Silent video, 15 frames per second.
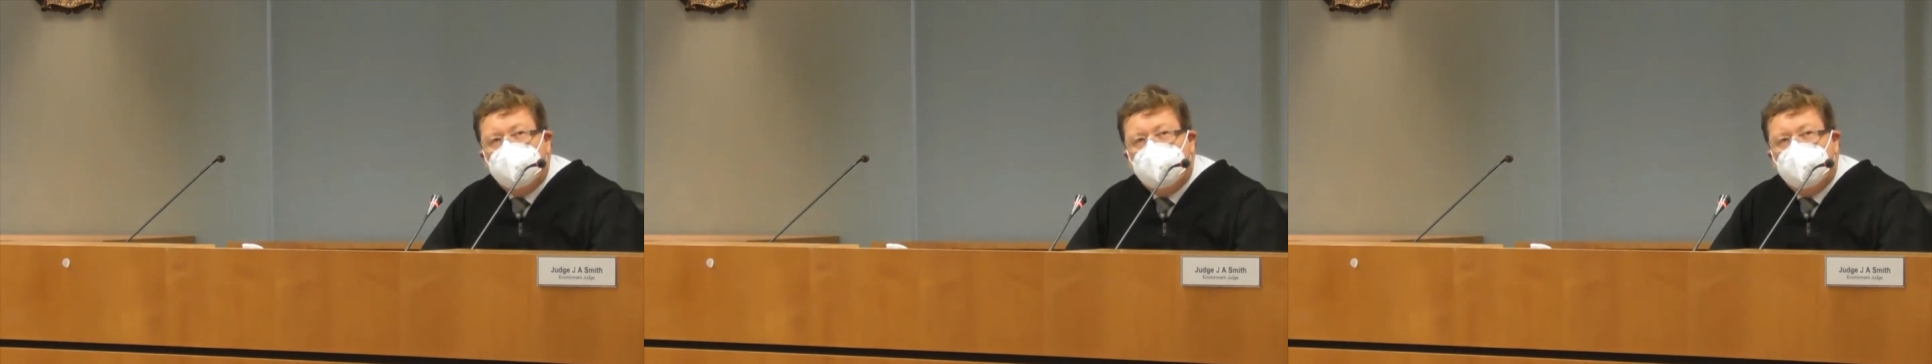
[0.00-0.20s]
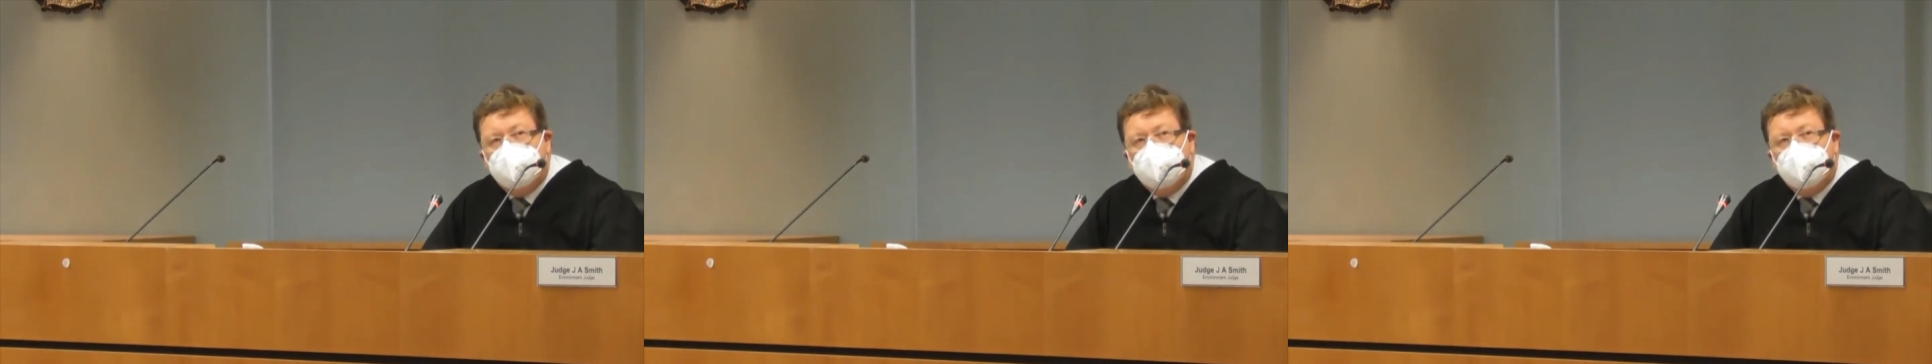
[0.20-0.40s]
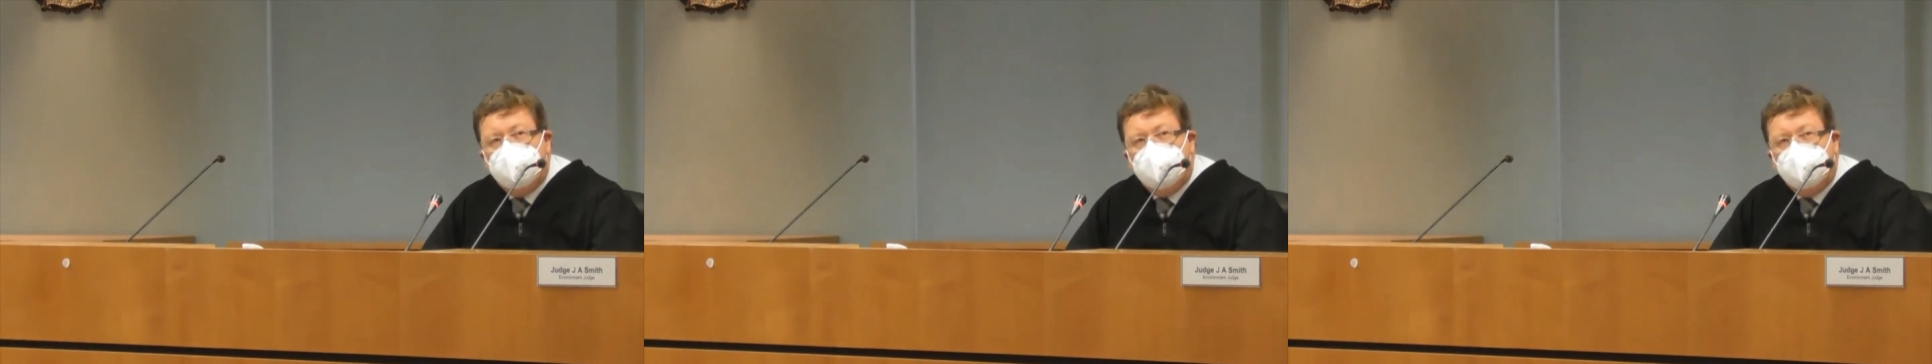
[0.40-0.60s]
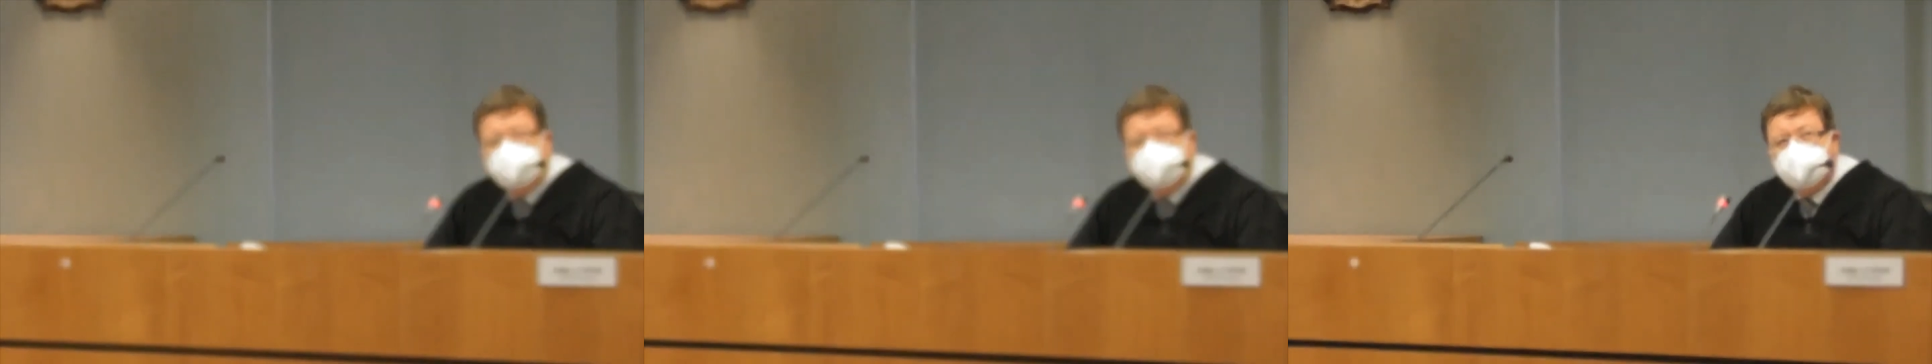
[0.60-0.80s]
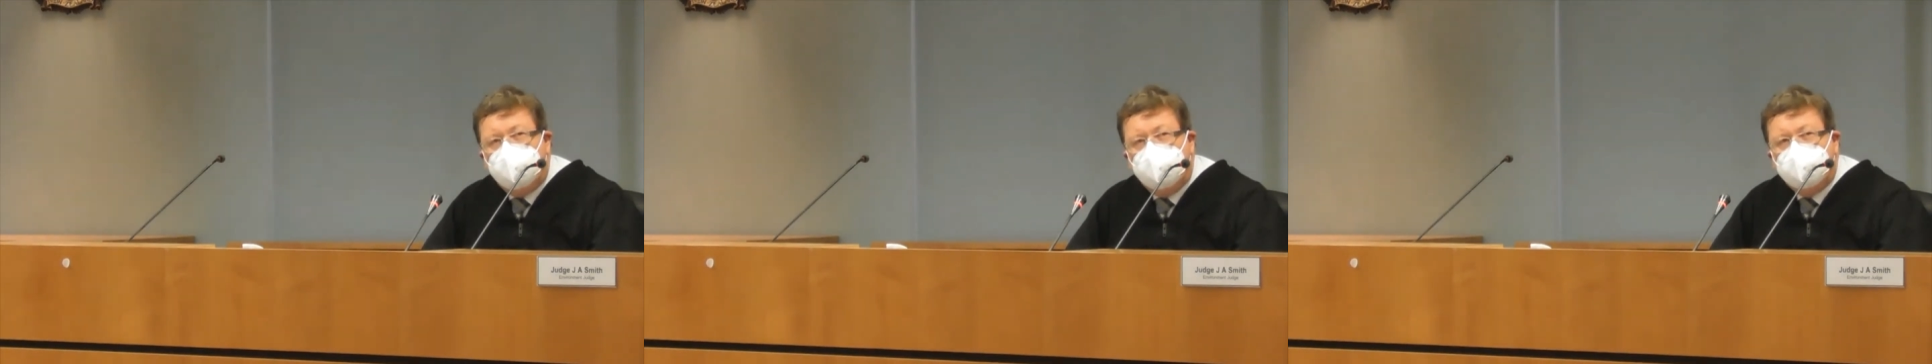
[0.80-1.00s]
I
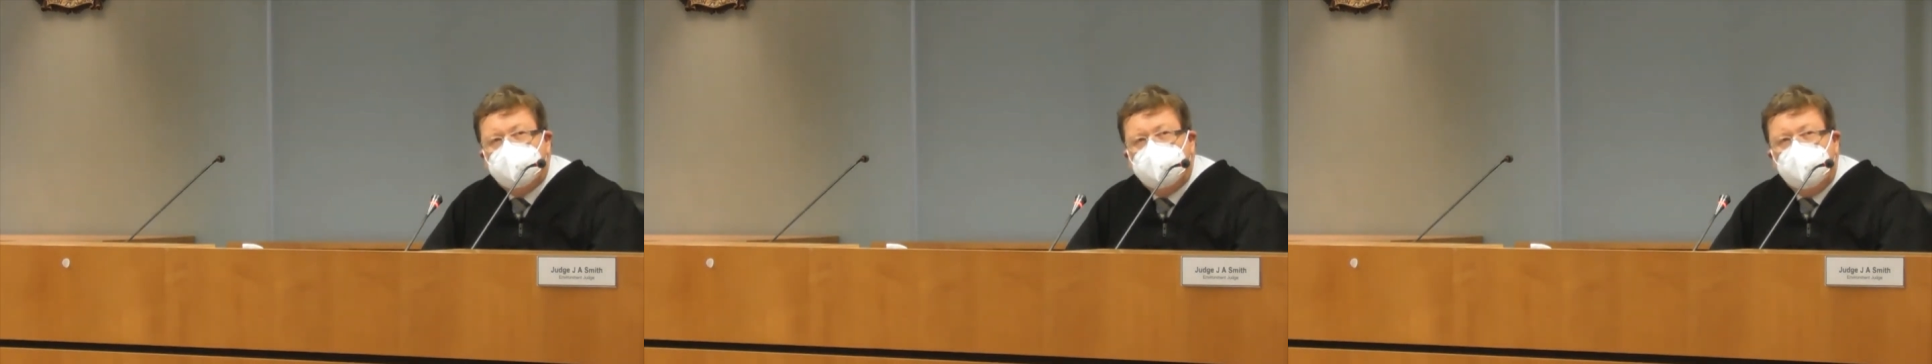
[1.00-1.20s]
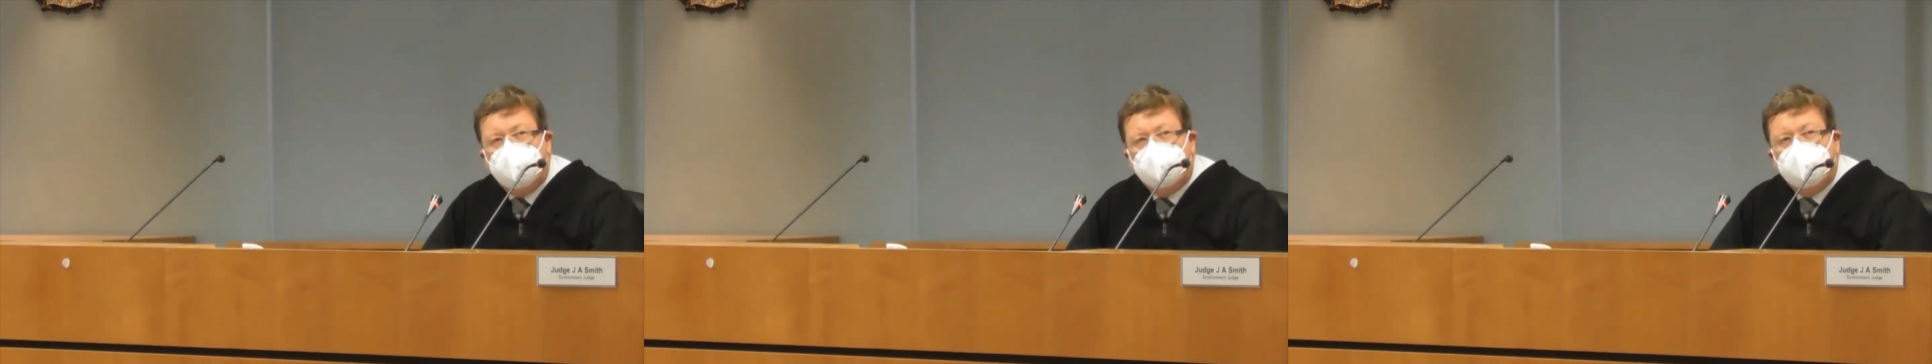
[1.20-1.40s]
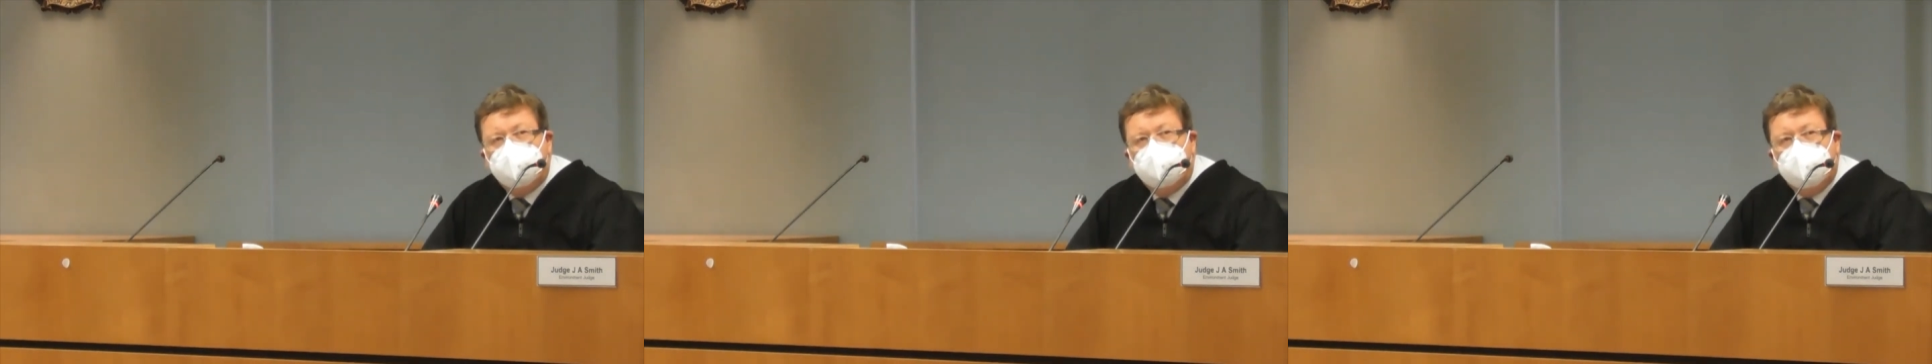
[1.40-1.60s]
just want to check with